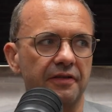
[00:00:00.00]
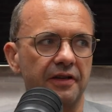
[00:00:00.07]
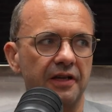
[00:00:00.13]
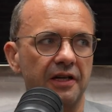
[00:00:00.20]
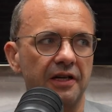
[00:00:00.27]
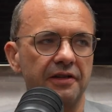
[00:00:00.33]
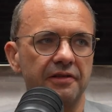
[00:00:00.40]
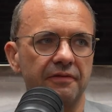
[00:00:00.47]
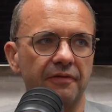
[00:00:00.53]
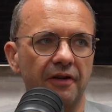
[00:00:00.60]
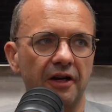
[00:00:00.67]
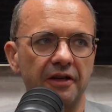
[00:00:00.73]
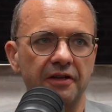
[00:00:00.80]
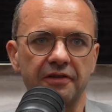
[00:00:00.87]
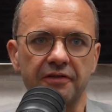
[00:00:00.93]
The elite
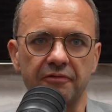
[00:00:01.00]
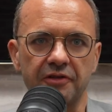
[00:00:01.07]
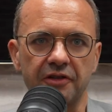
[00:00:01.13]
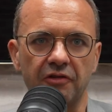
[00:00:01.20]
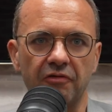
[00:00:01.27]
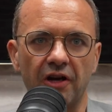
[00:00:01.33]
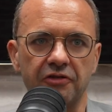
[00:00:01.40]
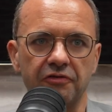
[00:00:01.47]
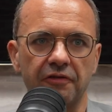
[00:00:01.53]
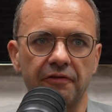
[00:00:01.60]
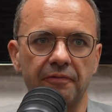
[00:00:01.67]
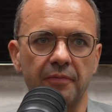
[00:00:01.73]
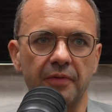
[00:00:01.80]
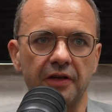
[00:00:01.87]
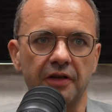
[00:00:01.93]
advisor is a graduate
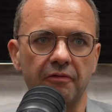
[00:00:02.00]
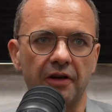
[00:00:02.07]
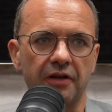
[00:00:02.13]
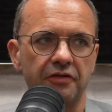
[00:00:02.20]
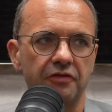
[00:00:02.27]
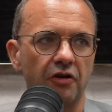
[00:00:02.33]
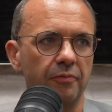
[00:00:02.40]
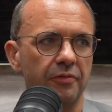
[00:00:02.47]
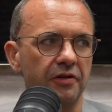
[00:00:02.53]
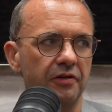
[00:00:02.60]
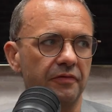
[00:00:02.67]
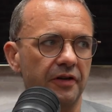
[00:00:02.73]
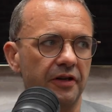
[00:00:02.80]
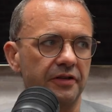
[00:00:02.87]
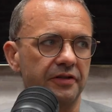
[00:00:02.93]
from a US top
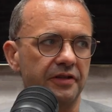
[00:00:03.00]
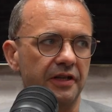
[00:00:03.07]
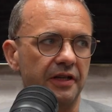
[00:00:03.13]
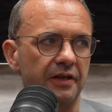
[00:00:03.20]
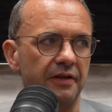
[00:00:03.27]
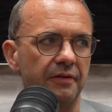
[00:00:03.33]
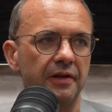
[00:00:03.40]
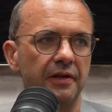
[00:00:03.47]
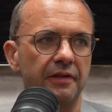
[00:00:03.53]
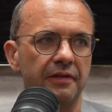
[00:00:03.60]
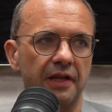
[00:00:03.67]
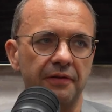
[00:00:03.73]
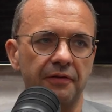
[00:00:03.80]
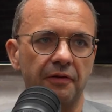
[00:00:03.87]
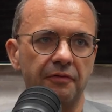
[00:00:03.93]
university.
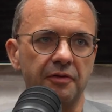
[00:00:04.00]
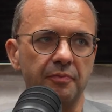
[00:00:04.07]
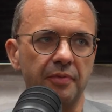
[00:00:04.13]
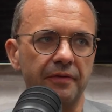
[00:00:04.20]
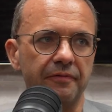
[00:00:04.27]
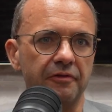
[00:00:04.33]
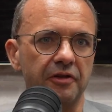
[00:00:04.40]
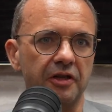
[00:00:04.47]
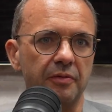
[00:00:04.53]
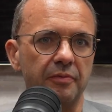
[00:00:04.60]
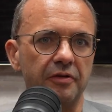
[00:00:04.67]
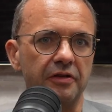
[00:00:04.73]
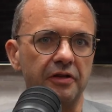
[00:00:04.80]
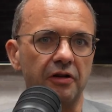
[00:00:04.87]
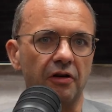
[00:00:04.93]
They've often been through the
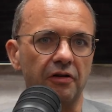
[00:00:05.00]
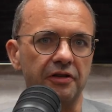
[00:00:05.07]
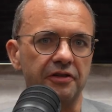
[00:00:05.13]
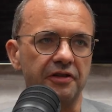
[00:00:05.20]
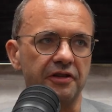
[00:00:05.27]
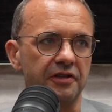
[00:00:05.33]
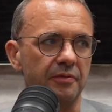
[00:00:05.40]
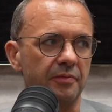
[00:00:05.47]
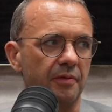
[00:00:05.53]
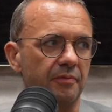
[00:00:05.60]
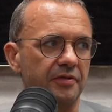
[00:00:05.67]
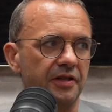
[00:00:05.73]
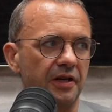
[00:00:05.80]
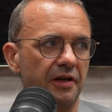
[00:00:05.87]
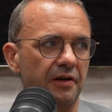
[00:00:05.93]
community college system
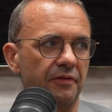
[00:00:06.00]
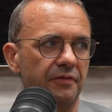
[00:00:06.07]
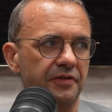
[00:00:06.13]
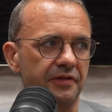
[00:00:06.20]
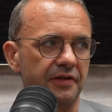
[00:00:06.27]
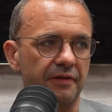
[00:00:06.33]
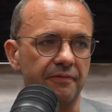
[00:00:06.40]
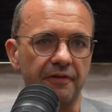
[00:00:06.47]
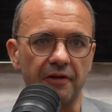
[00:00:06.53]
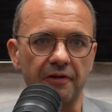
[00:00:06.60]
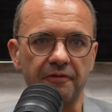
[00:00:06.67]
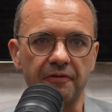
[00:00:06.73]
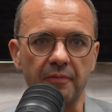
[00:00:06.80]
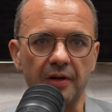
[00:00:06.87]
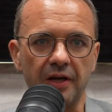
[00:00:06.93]
themselves. They're very
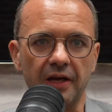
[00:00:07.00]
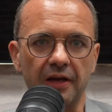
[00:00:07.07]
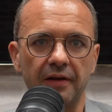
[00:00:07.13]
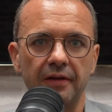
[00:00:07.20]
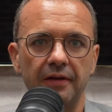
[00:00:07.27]
familiar.